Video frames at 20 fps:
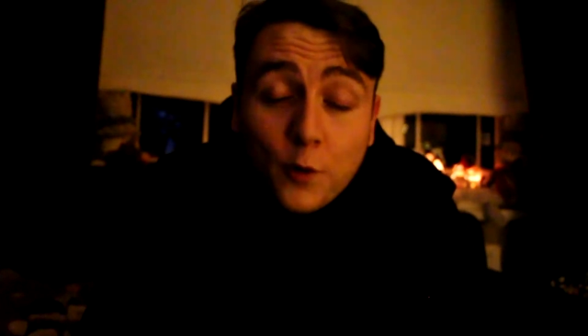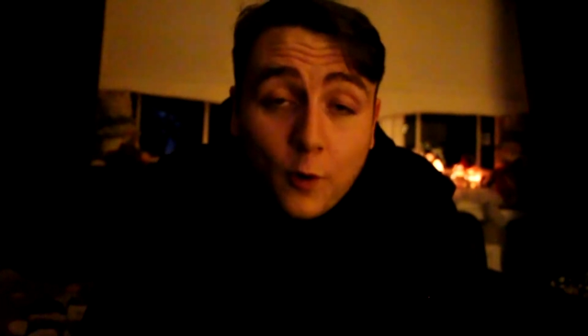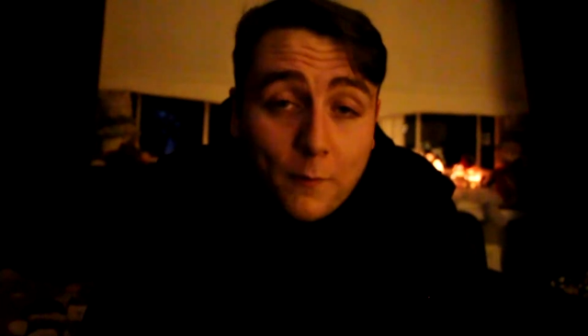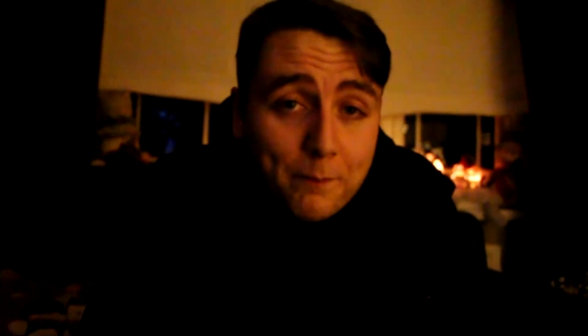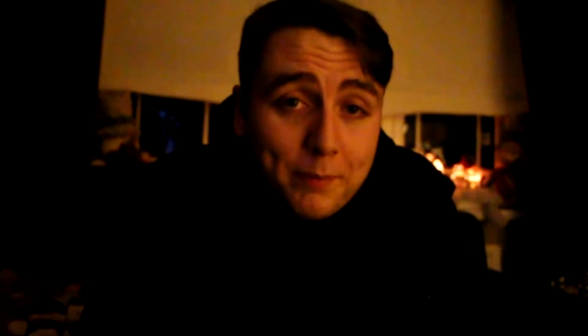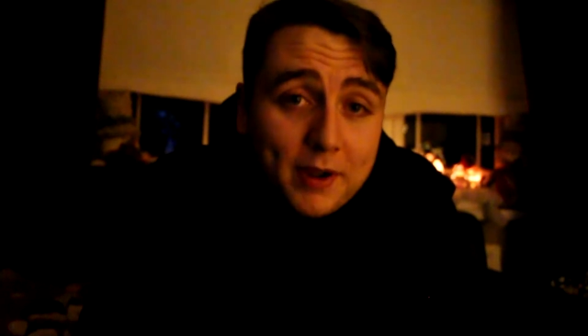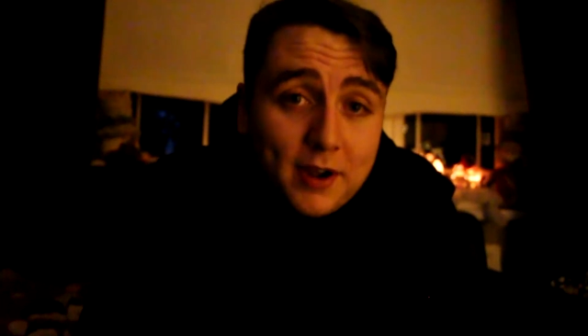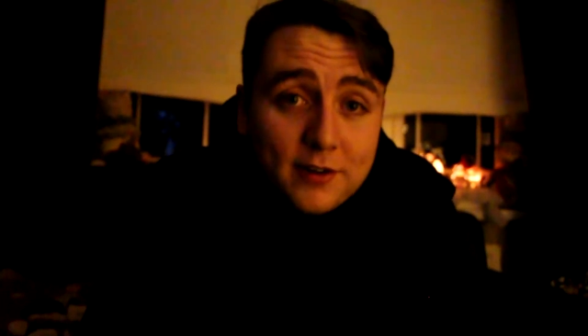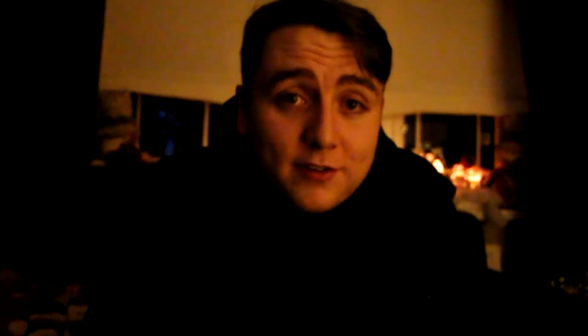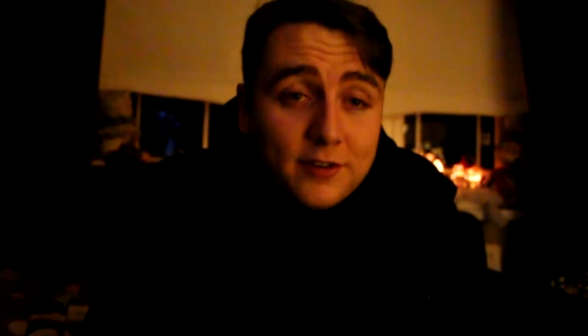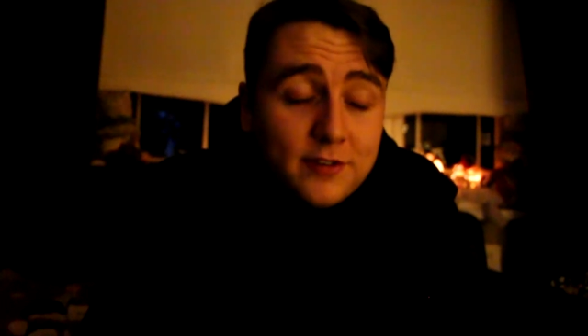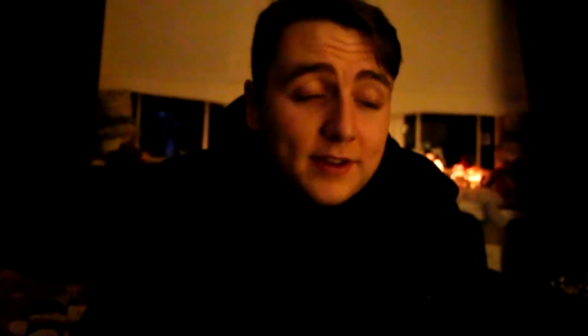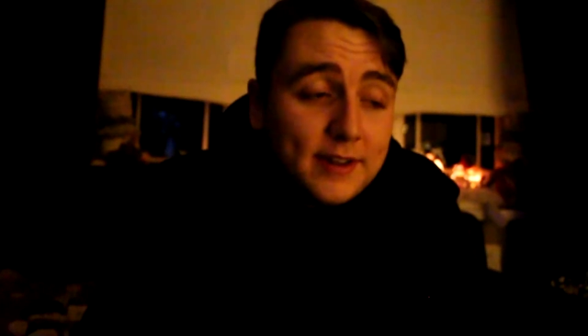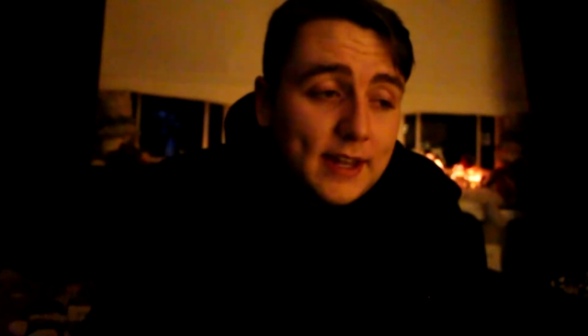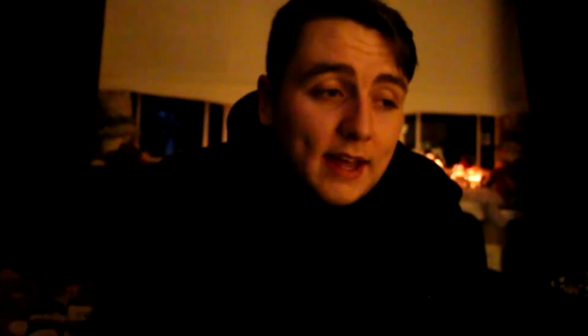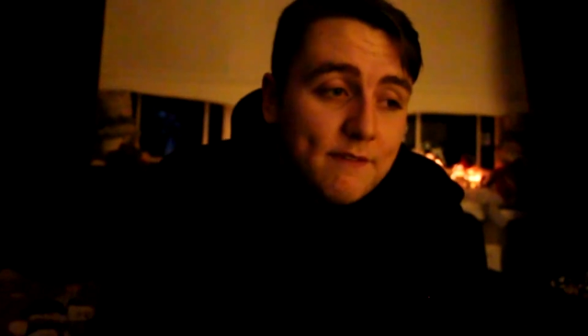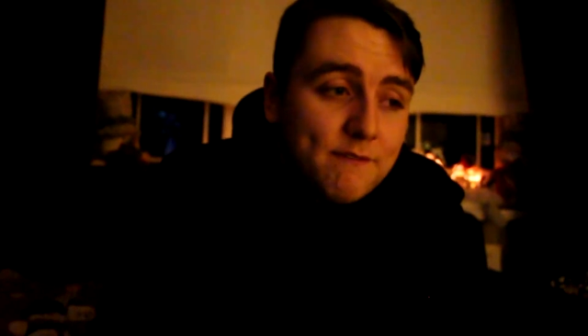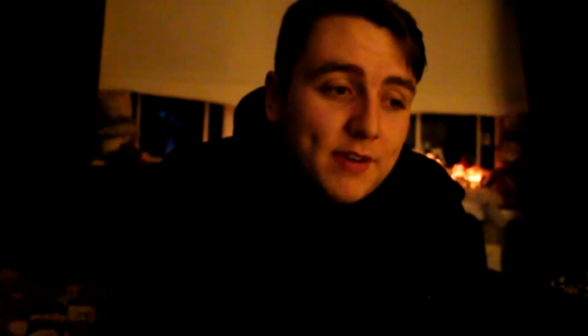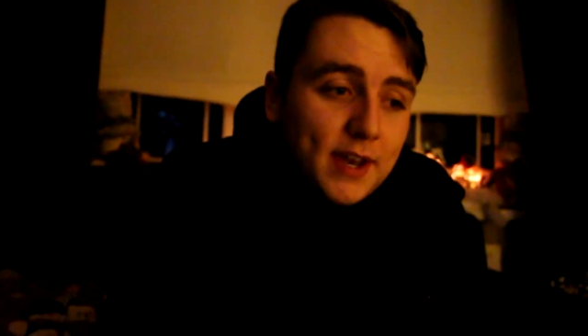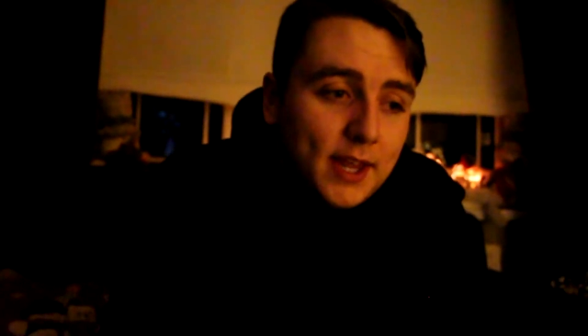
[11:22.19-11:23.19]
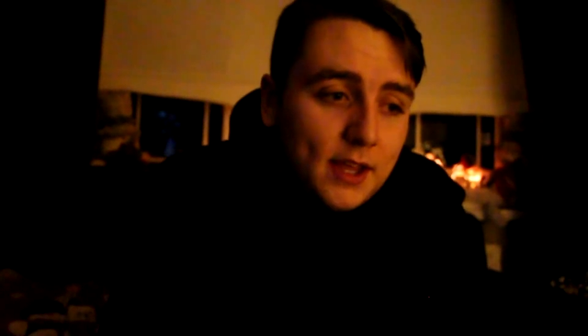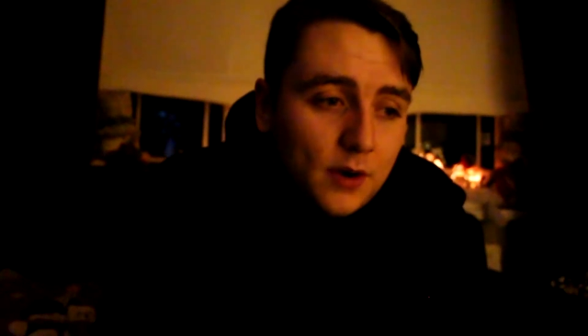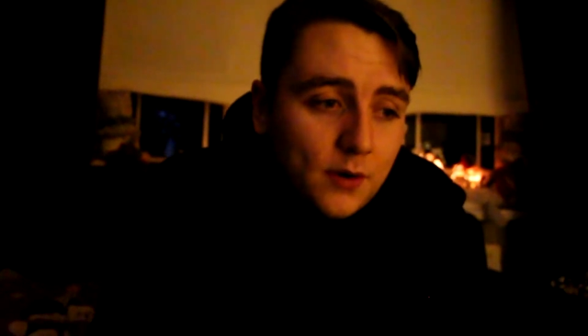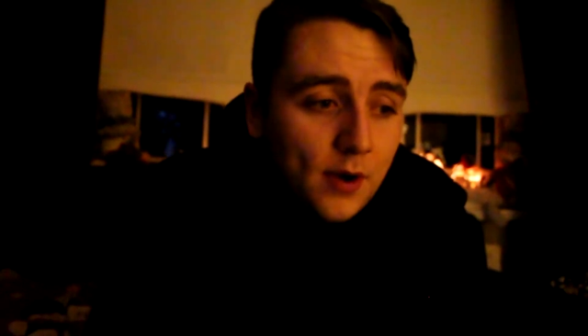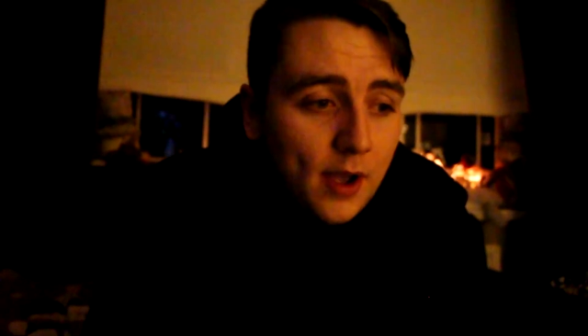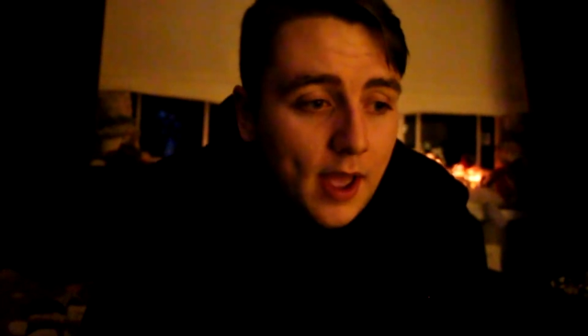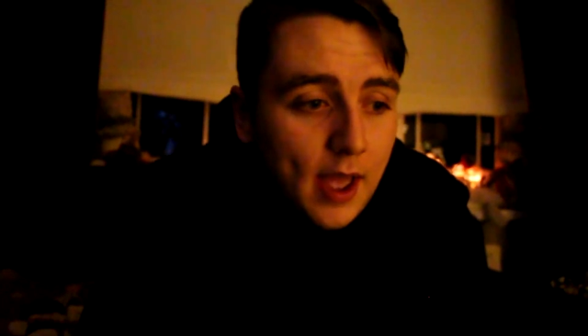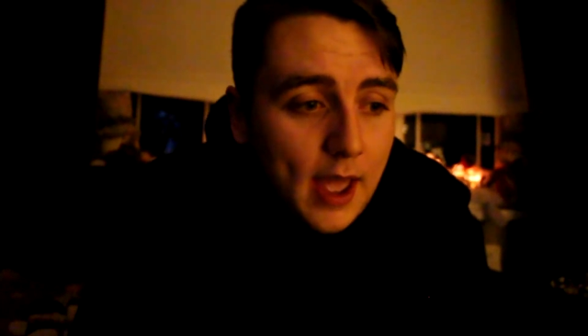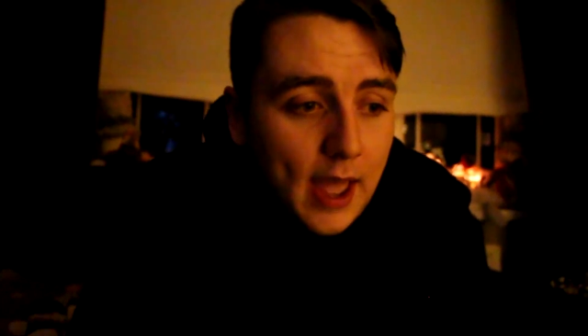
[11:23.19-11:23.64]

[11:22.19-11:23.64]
up, because he's in that video,